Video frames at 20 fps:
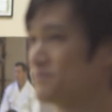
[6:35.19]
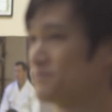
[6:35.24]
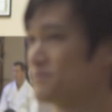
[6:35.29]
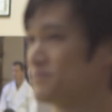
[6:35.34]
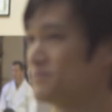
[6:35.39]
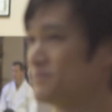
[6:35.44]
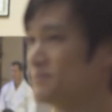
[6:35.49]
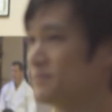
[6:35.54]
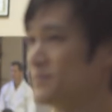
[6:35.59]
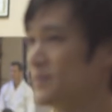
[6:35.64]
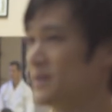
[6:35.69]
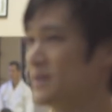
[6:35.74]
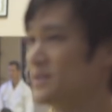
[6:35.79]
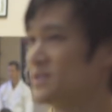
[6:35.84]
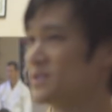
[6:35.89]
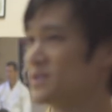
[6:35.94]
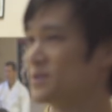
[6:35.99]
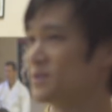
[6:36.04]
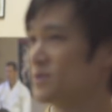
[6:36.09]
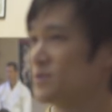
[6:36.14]
And
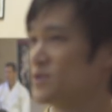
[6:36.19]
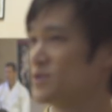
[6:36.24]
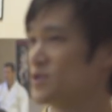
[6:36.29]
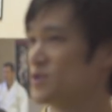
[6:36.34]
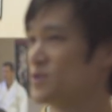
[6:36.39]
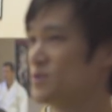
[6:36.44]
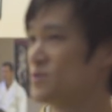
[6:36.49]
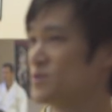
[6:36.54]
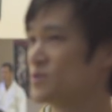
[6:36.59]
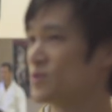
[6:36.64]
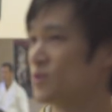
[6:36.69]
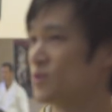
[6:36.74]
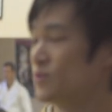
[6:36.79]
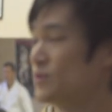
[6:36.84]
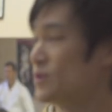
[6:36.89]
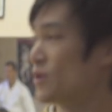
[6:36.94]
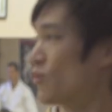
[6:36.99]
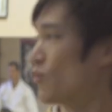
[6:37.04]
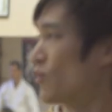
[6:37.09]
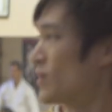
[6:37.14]
he still chews
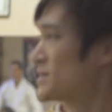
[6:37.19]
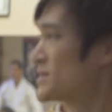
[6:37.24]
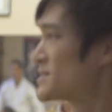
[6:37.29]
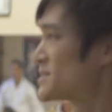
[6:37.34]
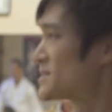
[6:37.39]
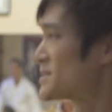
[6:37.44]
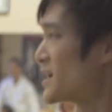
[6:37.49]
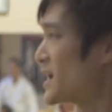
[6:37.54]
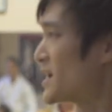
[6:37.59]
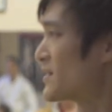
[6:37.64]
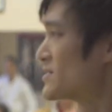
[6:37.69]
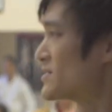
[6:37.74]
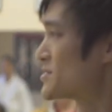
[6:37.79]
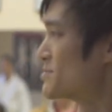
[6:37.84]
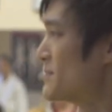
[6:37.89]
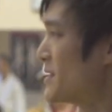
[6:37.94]
only on one side of his